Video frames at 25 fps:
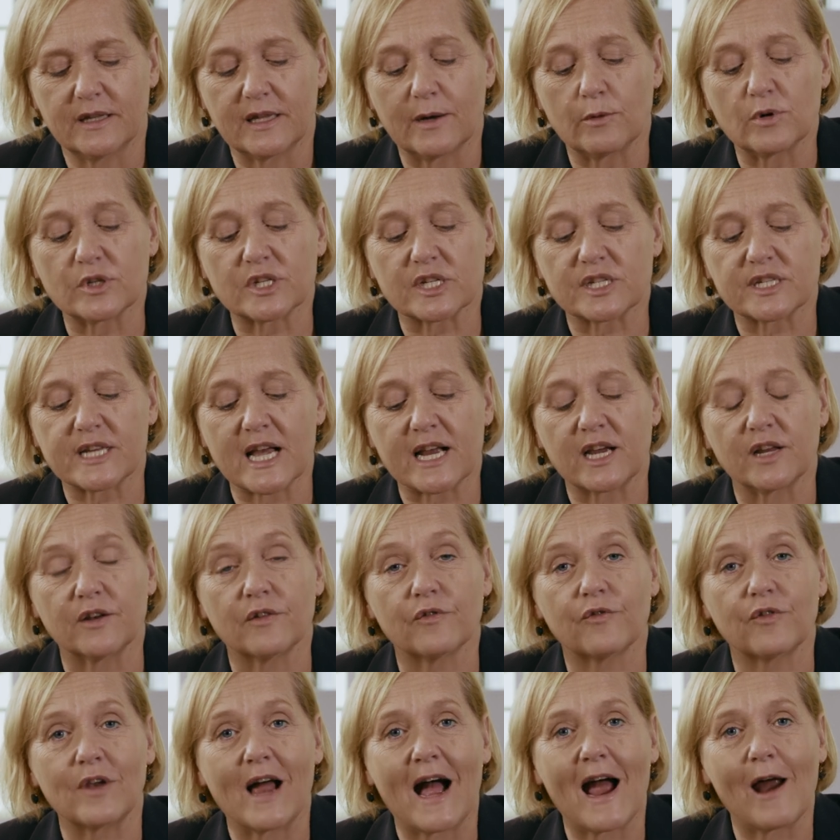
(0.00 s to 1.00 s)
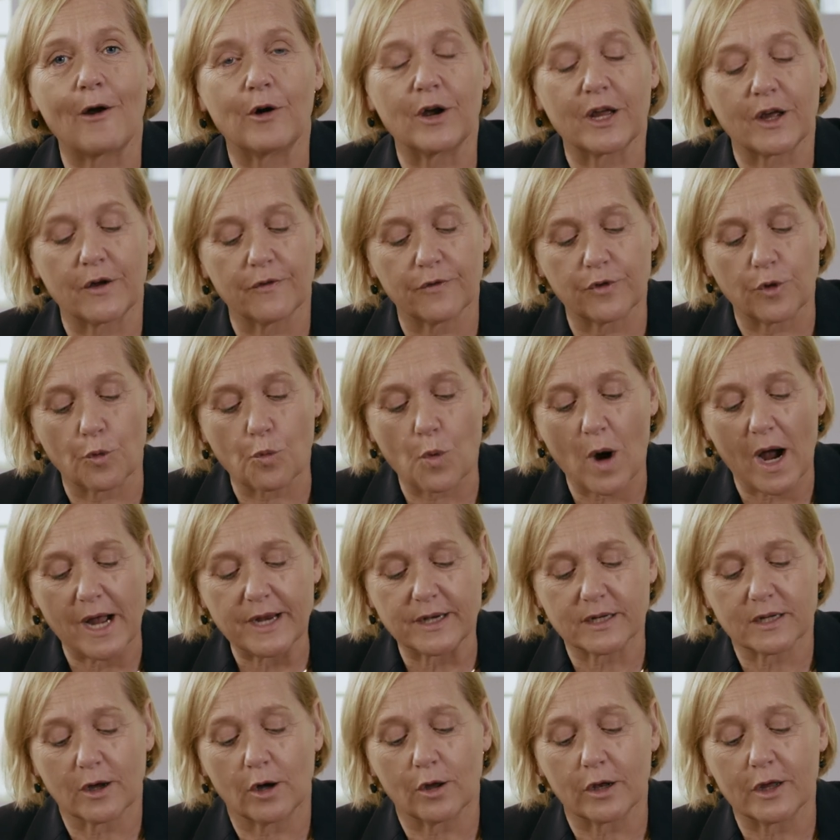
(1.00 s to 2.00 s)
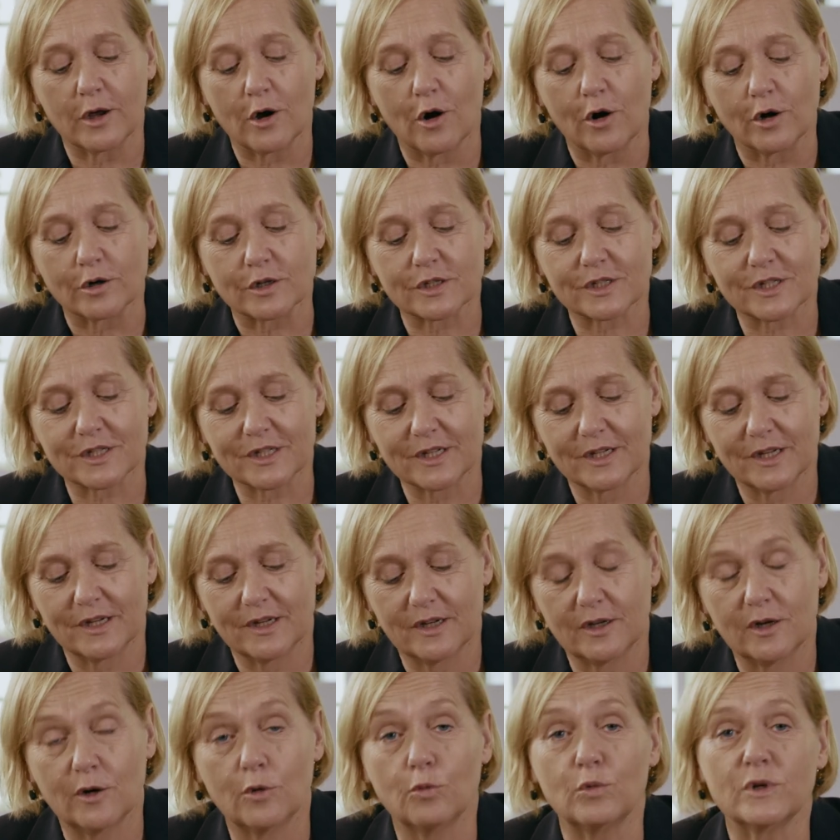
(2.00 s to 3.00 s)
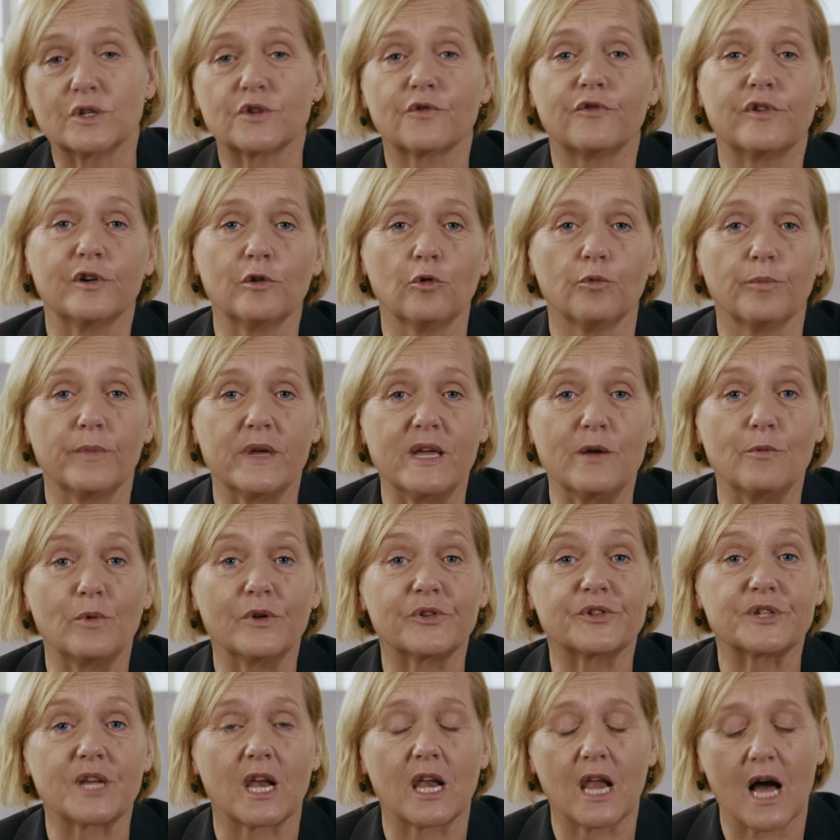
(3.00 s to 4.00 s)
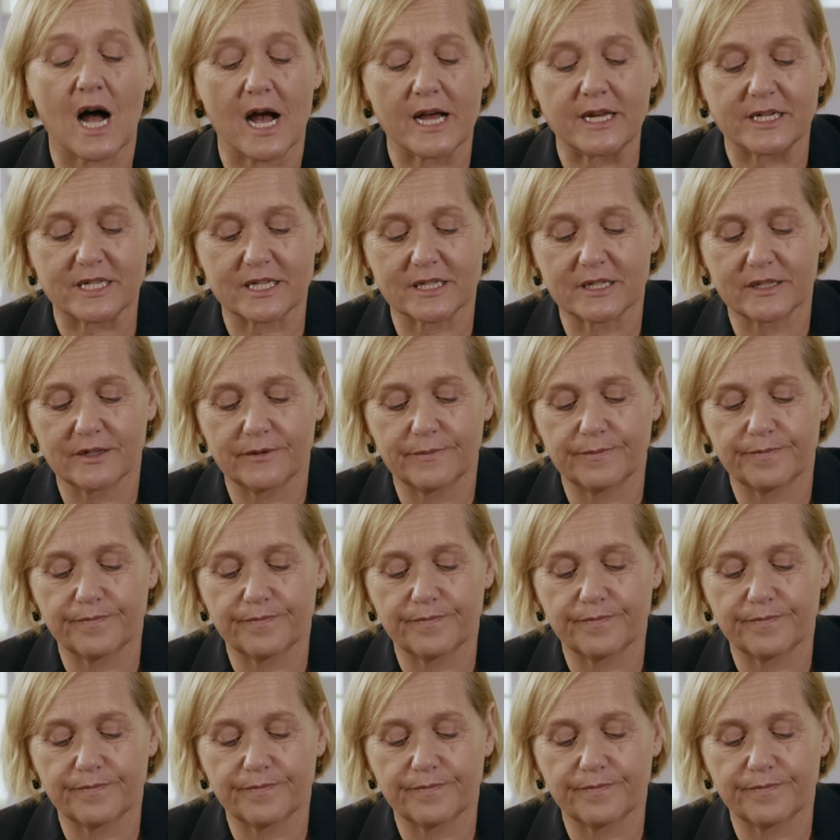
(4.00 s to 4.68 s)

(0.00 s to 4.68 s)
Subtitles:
There was a second flowering of the white hollyhocks, which filled me with delight.